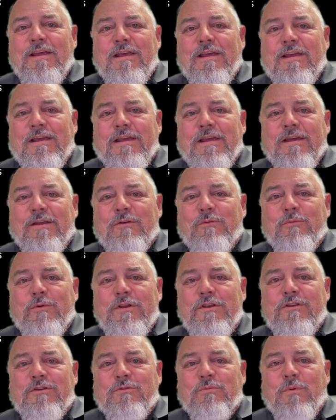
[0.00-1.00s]
And
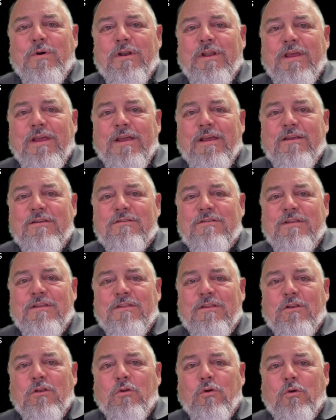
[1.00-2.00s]
we just want to ask
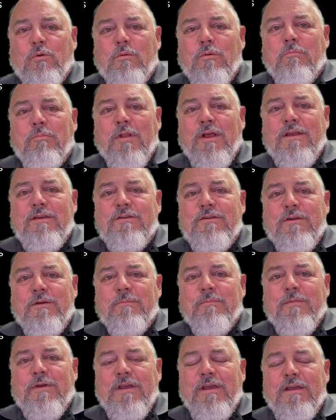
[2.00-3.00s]
that the Lord would bless
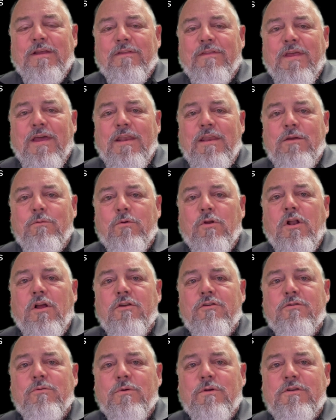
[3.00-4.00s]
him and that he would
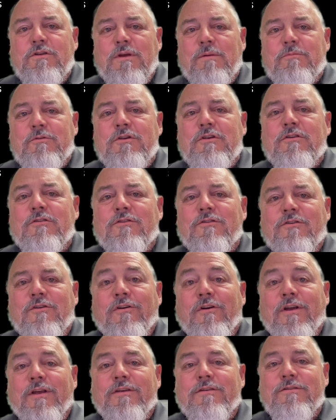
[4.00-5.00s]
also accept Jesus
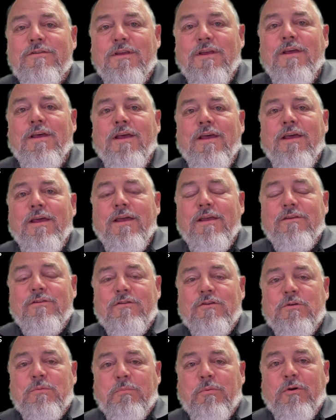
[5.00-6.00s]
Christ
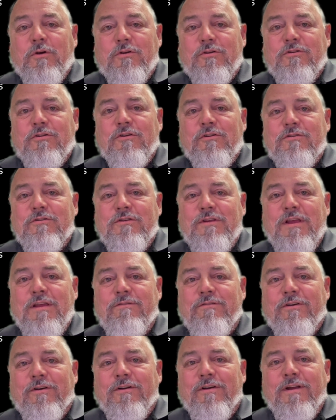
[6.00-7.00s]
as his personal
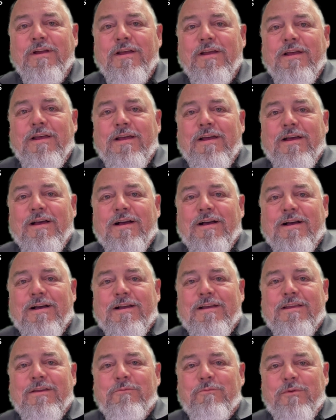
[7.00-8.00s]
Savior.
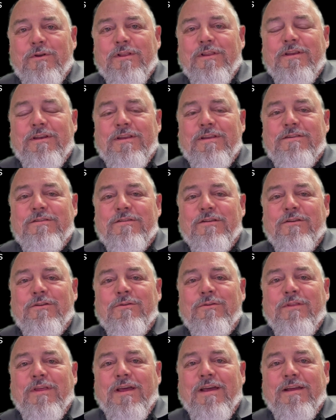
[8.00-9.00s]
Uh, he really needs to
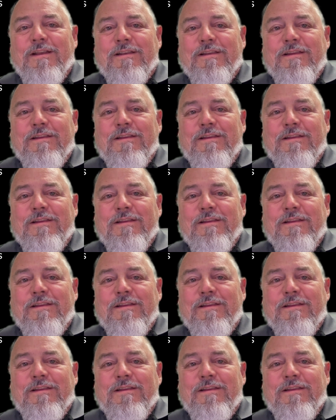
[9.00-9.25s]
do that.